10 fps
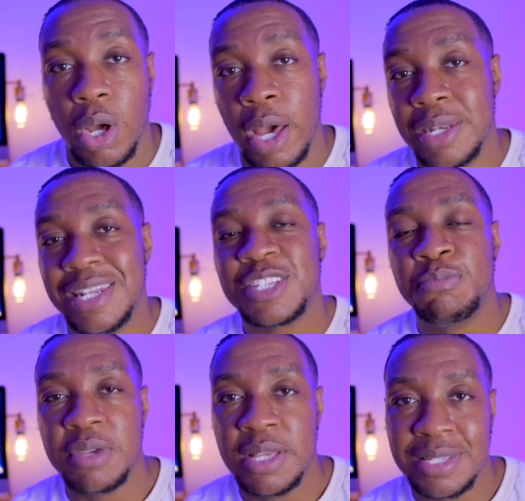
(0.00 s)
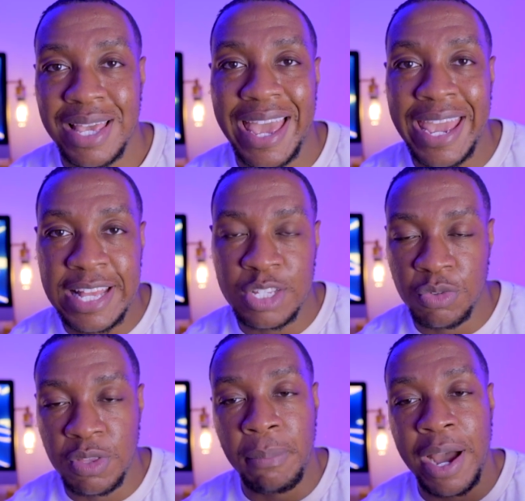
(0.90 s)
And this means it aids
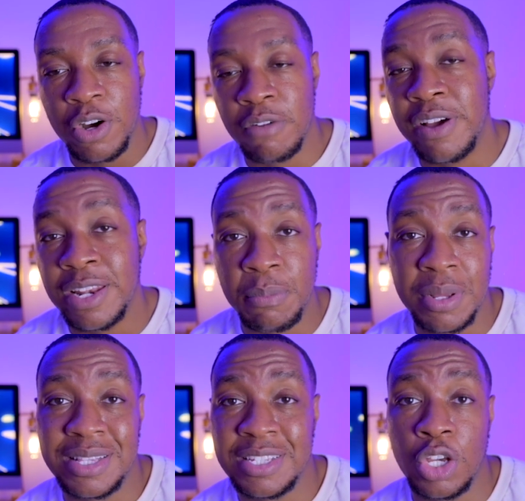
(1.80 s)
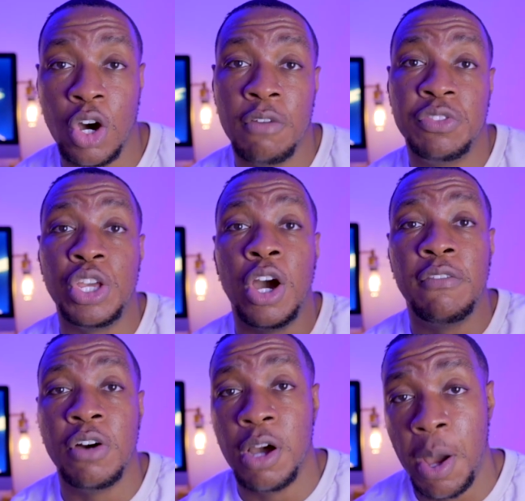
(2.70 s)
with the bioavailability of the
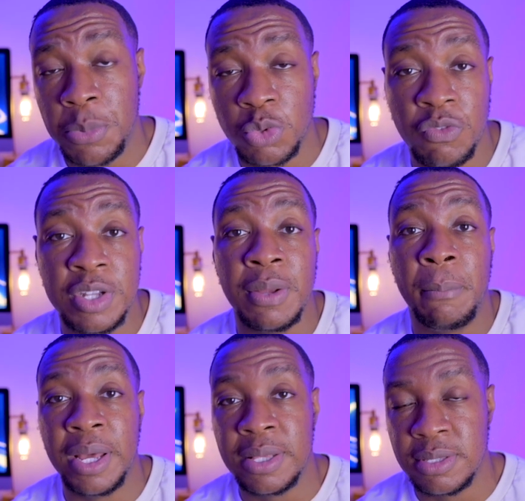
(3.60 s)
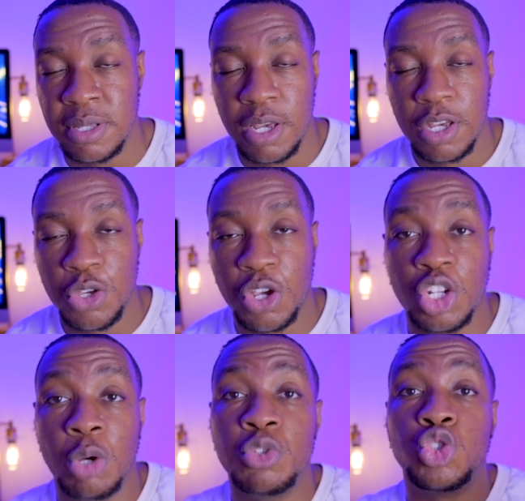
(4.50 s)
other herbs within the blend. You can
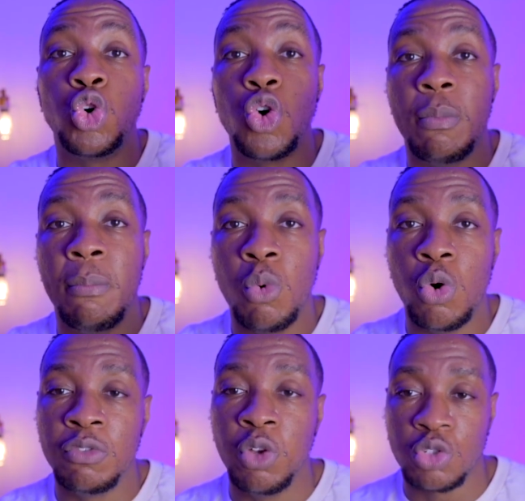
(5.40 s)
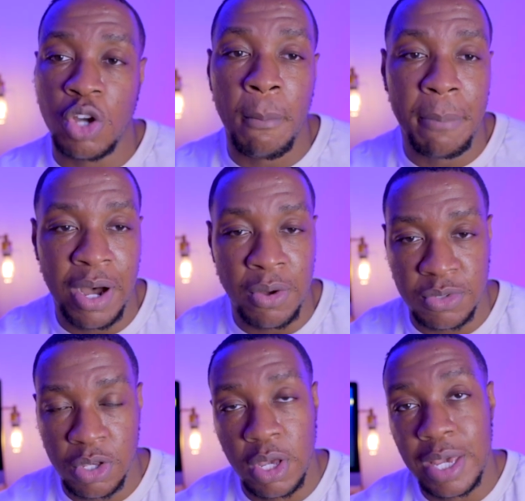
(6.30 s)
absorb more of those
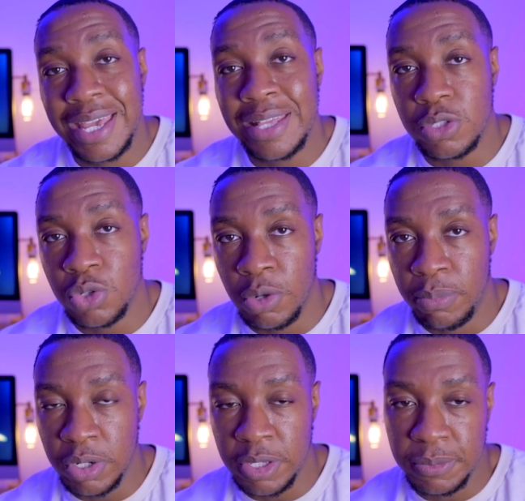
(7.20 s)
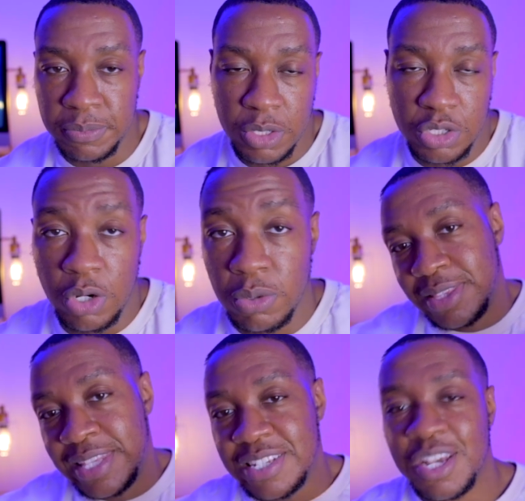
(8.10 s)
compounds into the body. So
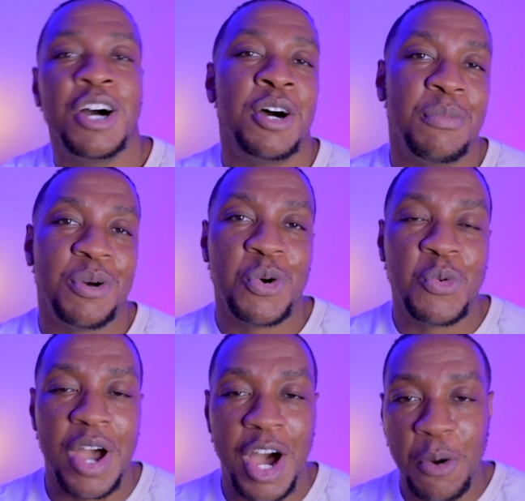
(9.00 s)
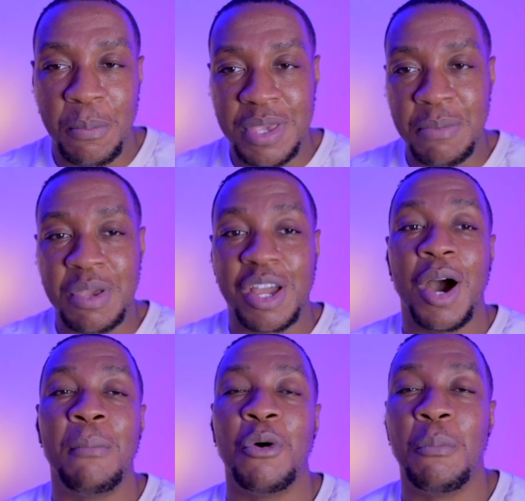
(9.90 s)
this herb will help me
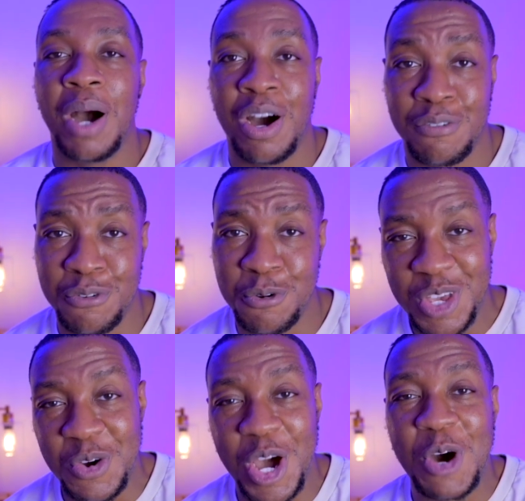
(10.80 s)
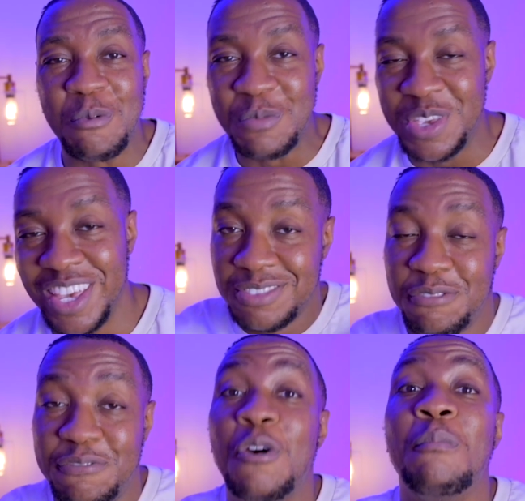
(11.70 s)
become more powerful. It will help me
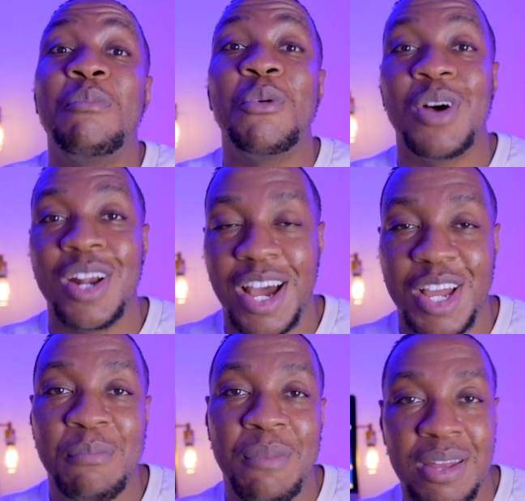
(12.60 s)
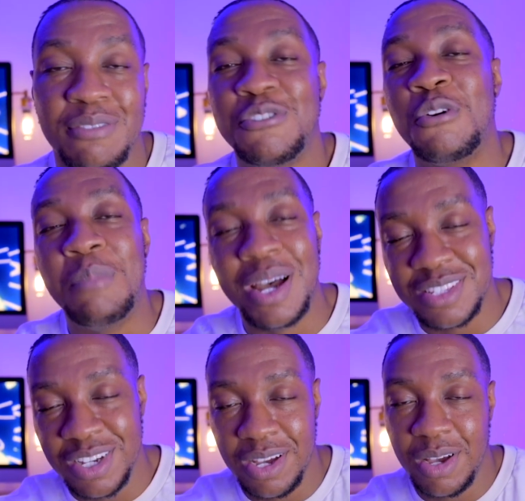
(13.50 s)
feel more like a man, feel
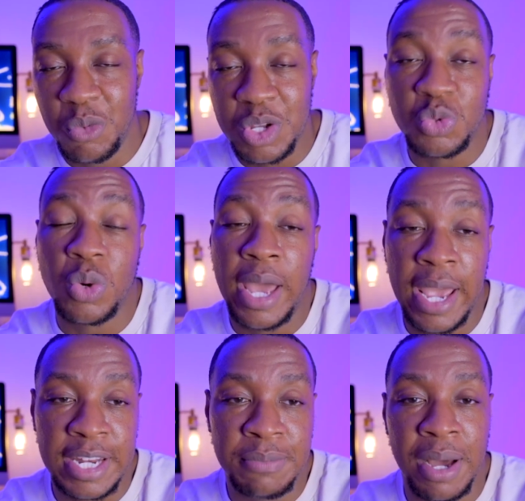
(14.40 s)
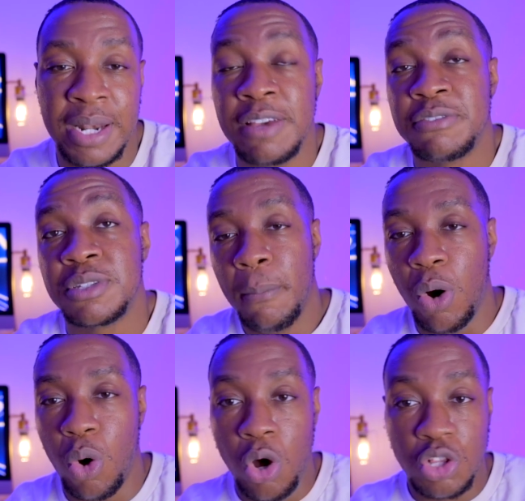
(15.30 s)
better, which will aid my lifts.
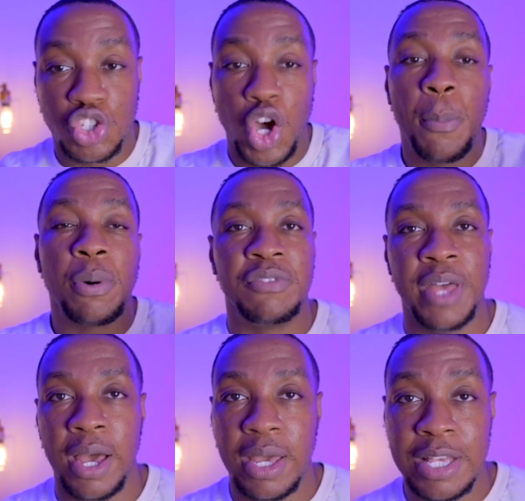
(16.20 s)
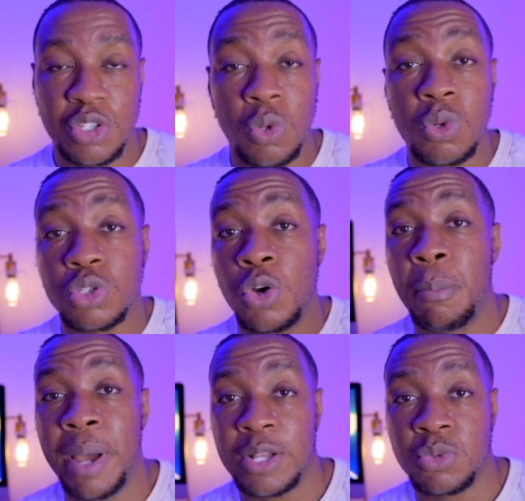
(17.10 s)
But on top of that, it's also
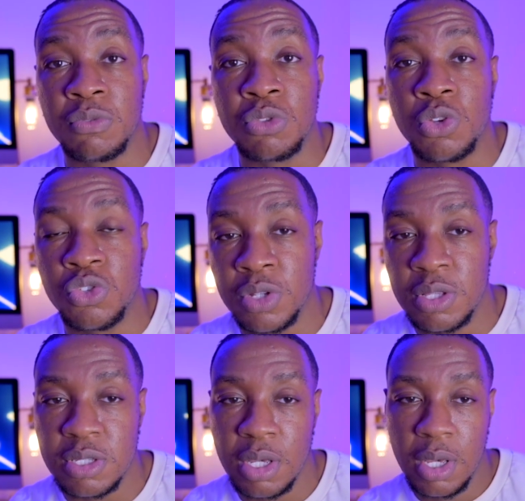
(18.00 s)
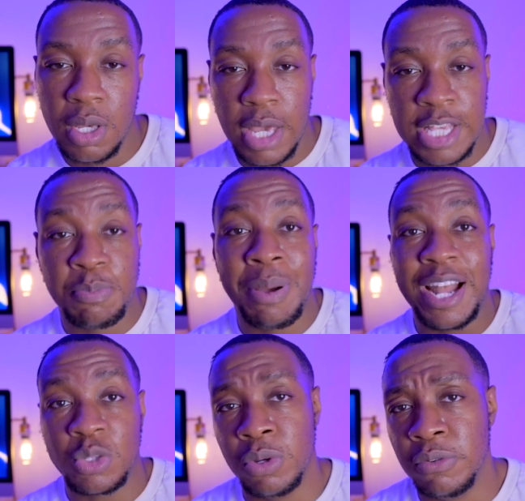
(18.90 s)
packed with nutrients. It's
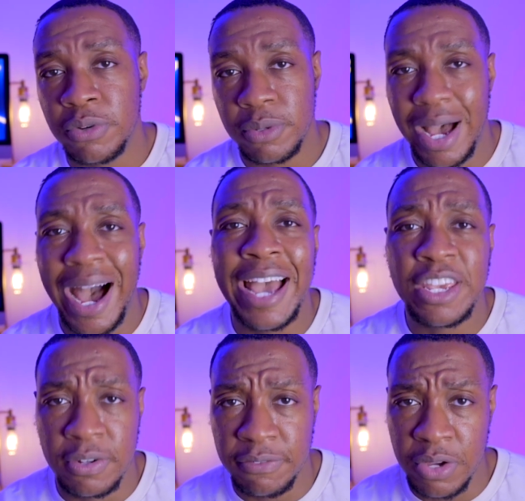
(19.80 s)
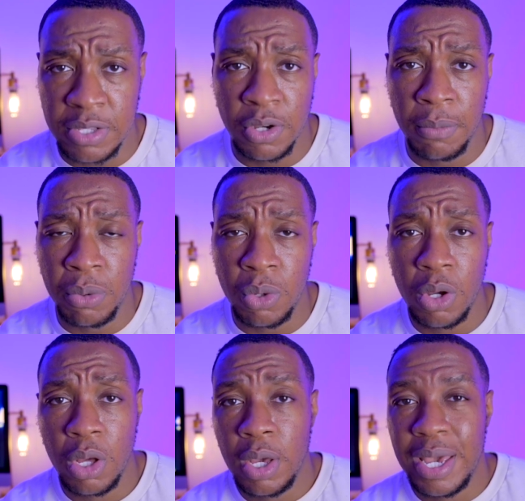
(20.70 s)
packed with iron, for example.
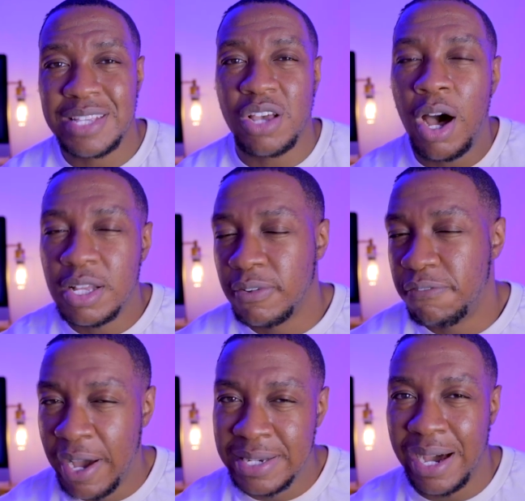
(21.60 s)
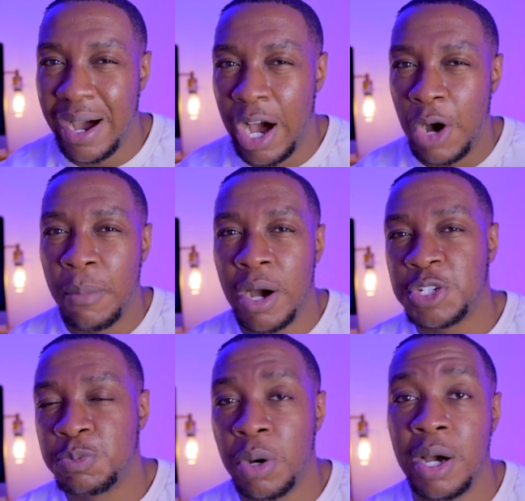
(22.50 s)
It's hard to find out how
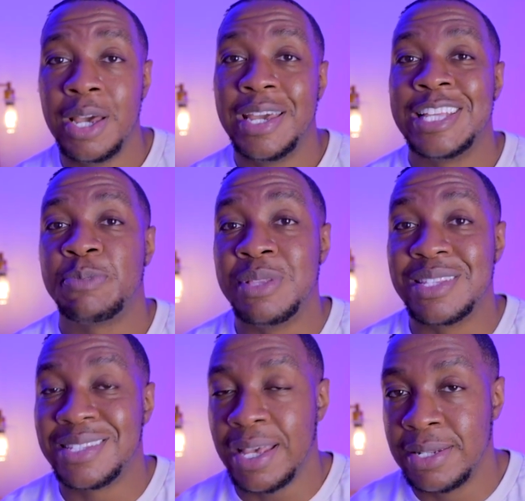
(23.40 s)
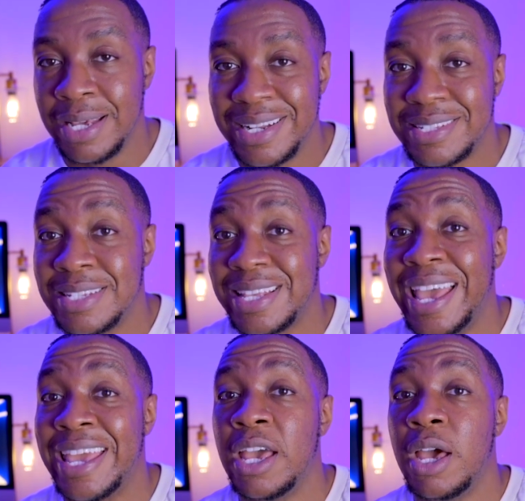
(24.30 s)
much, but it's been said that this is
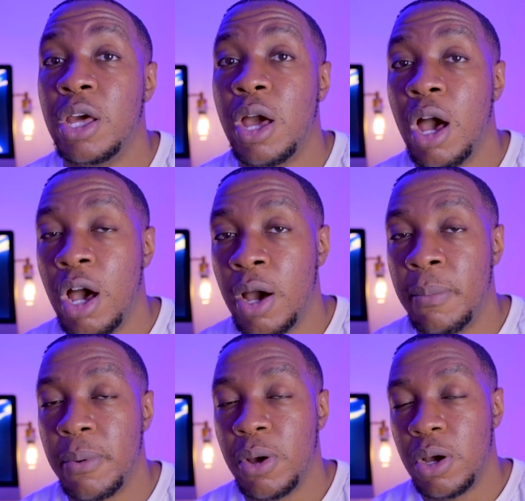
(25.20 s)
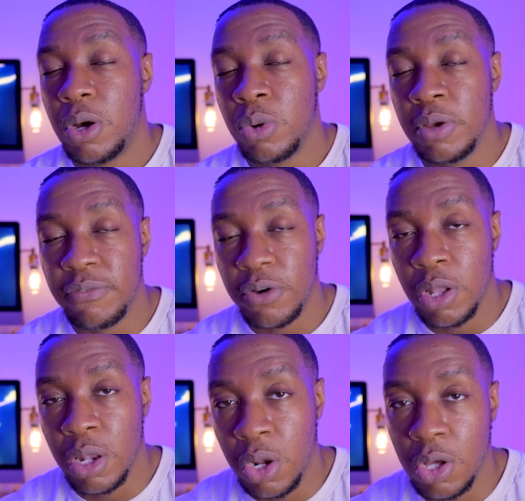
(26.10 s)
a herb with a
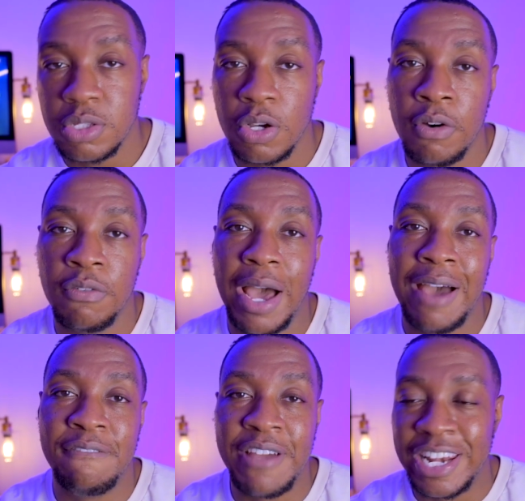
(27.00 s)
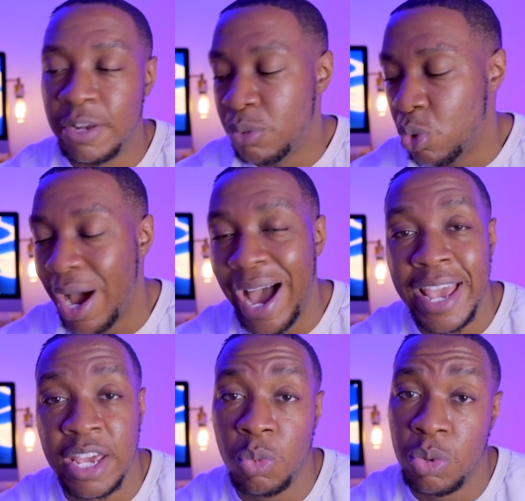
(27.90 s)
lot of available
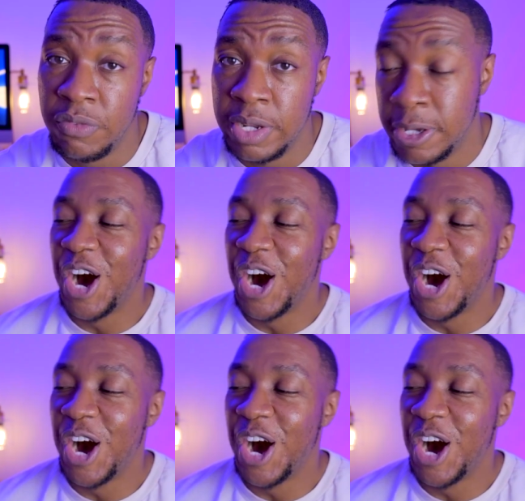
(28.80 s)
iron within it.